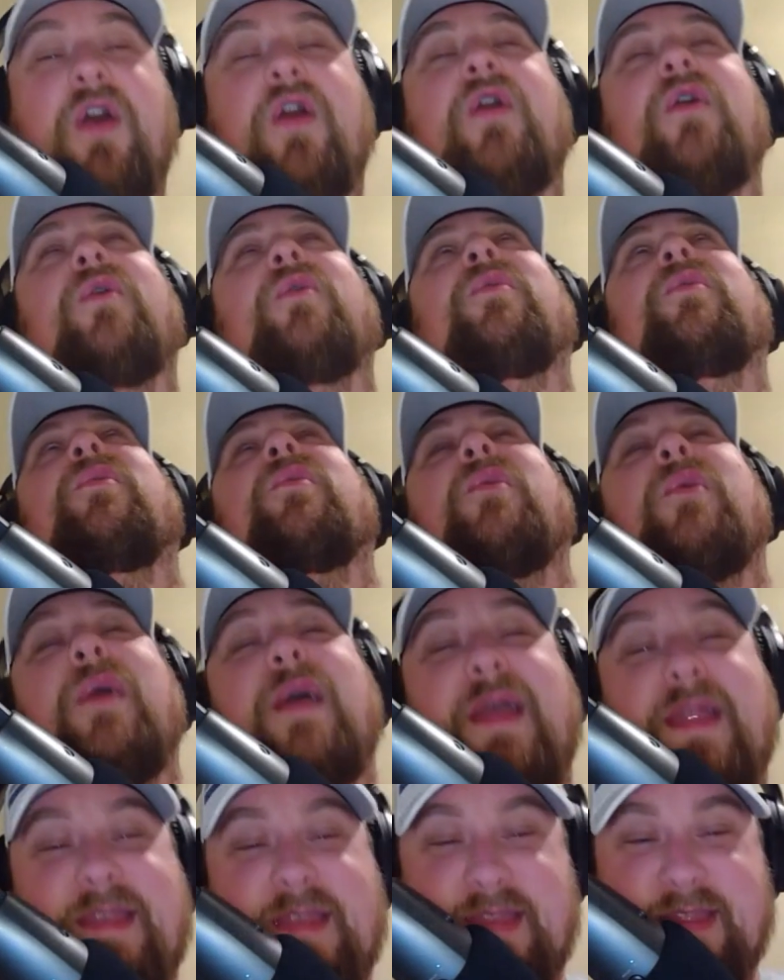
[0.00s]

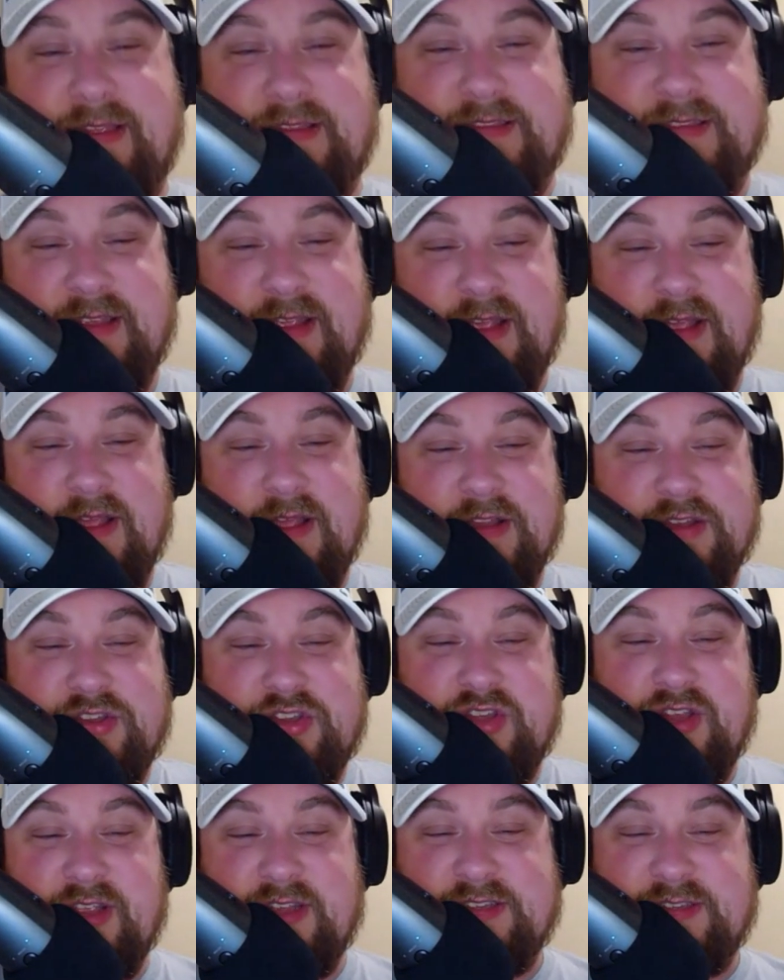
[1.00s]
horrendous,
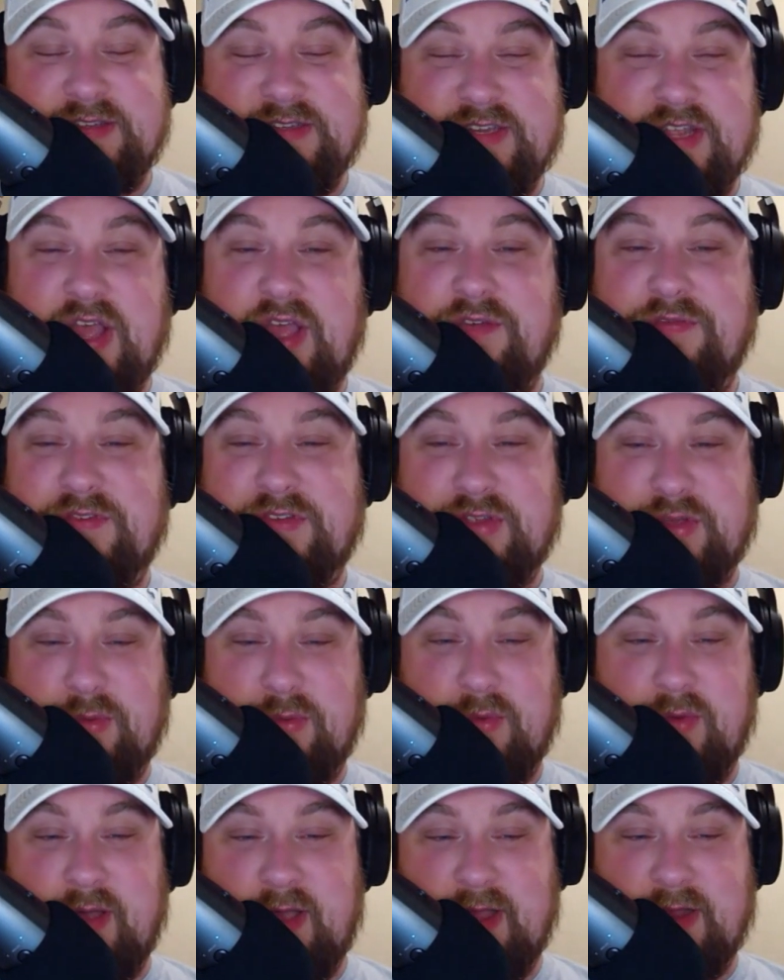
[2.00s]
just tough to
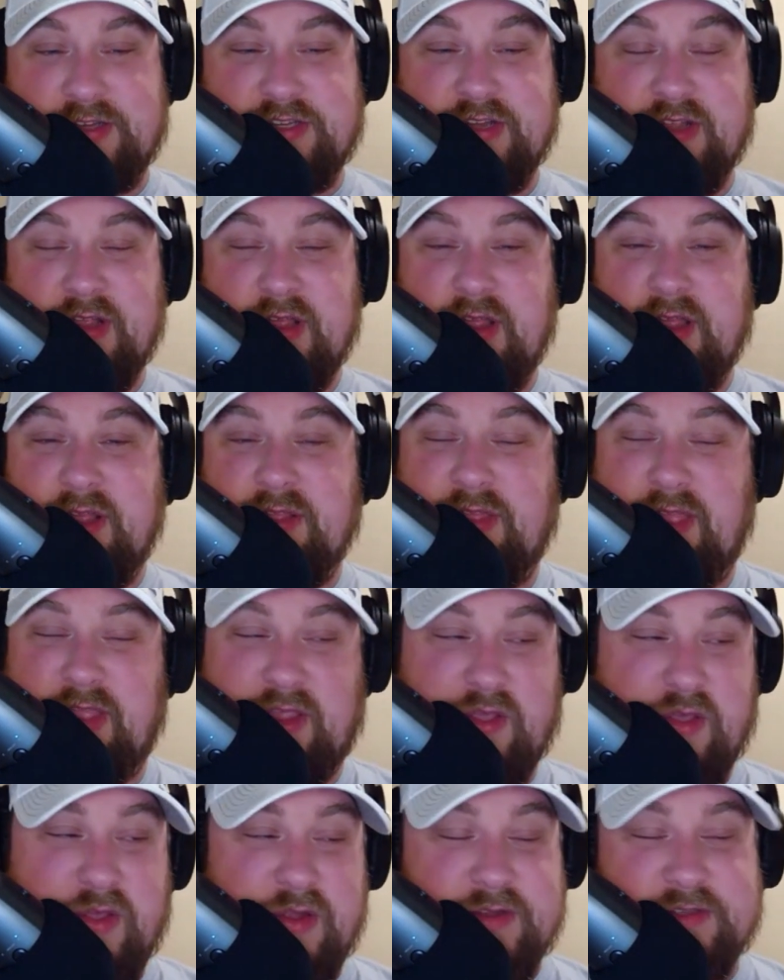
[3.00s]
watch. They
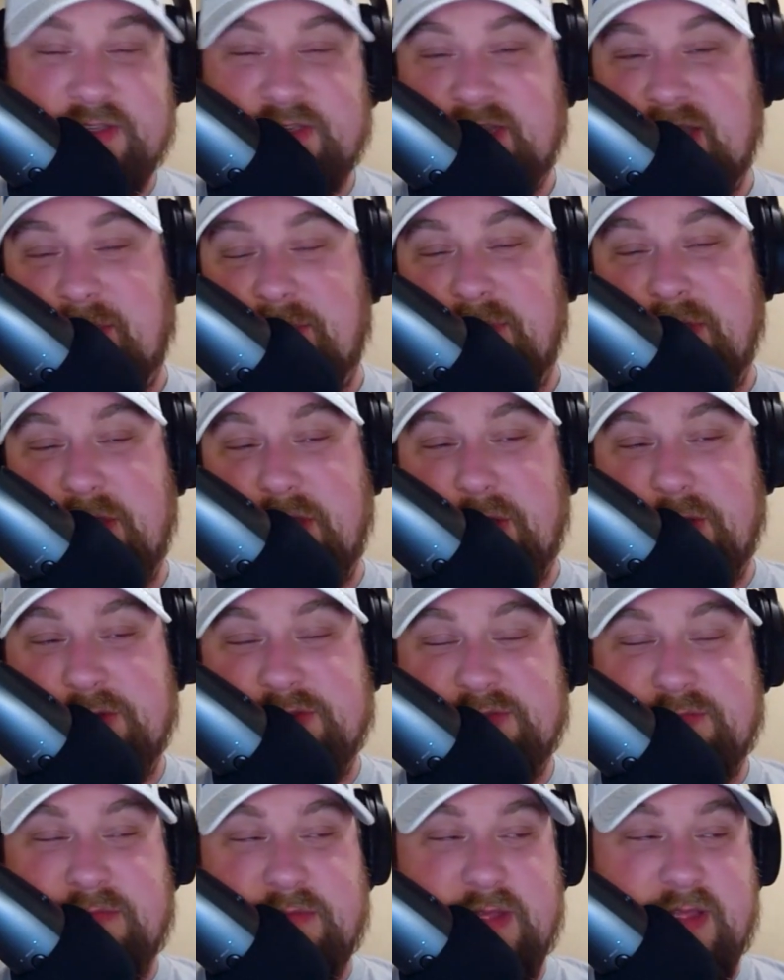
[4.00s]
couldn't stop a
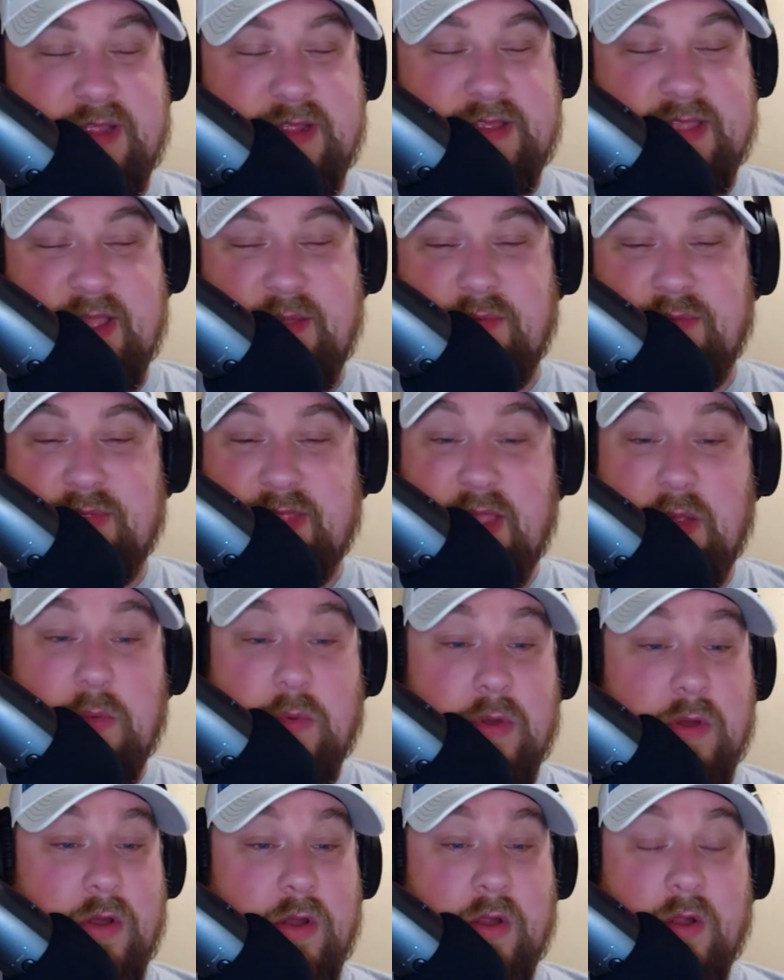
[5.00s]
nosebleed. They were they
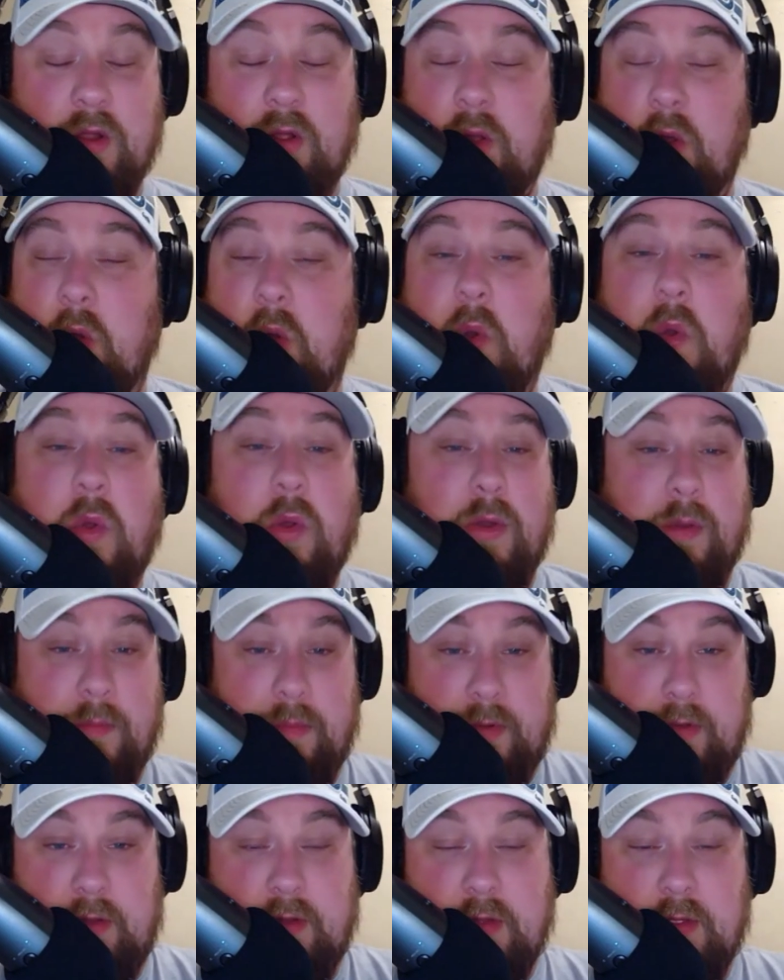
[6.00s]
were
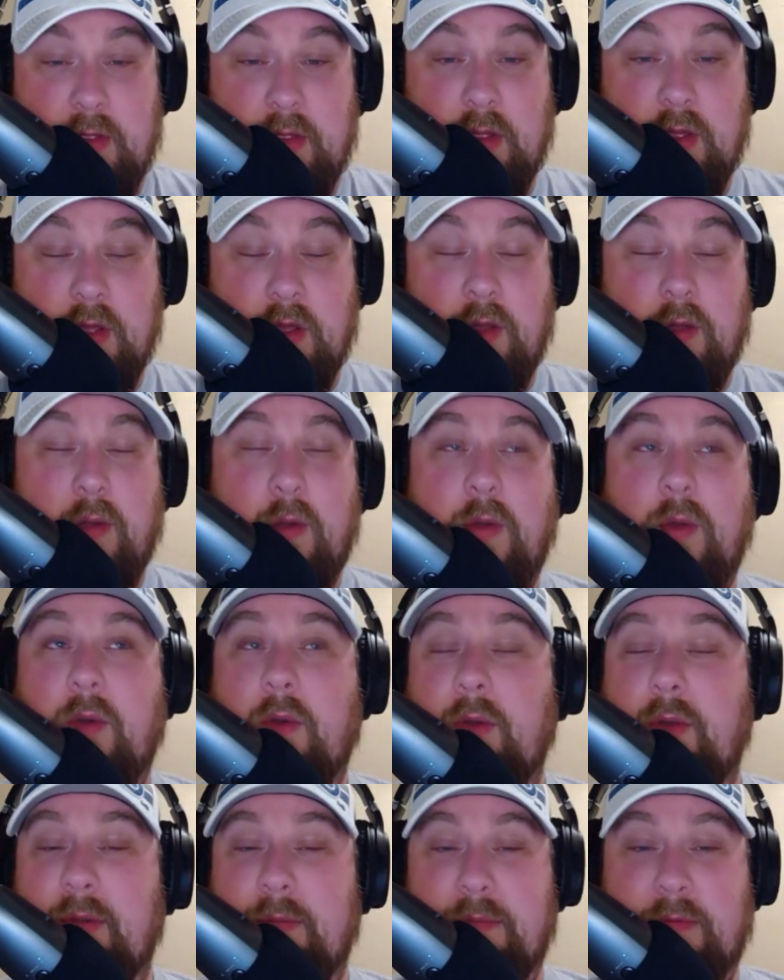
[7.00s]
horrible,
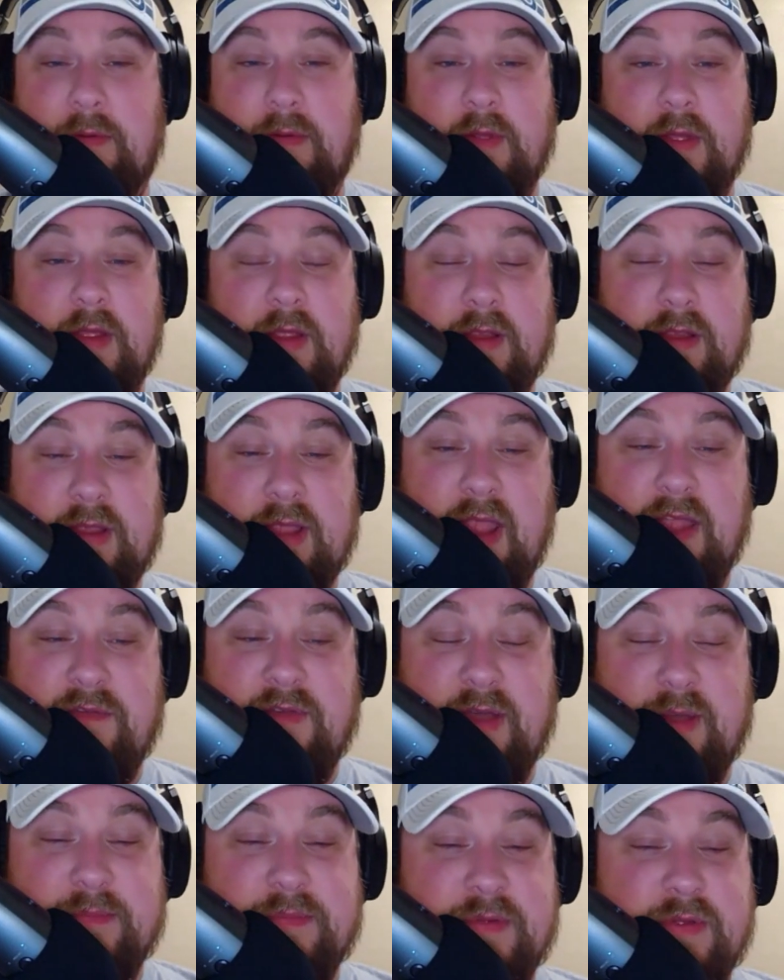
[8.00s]
horrible. Gave
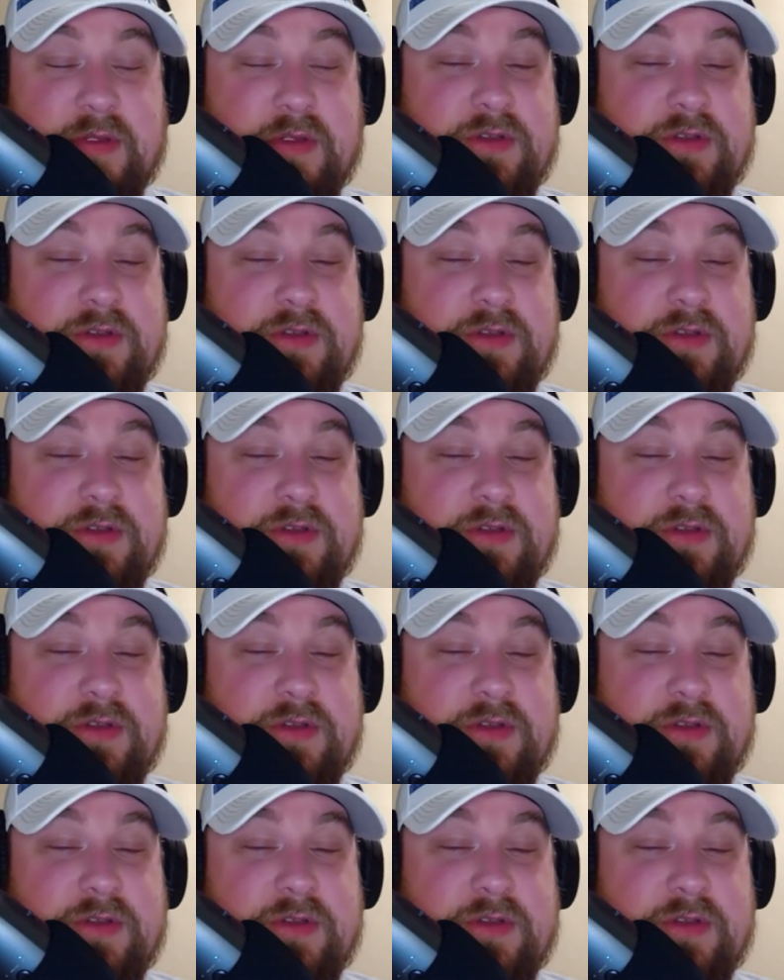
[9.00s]
up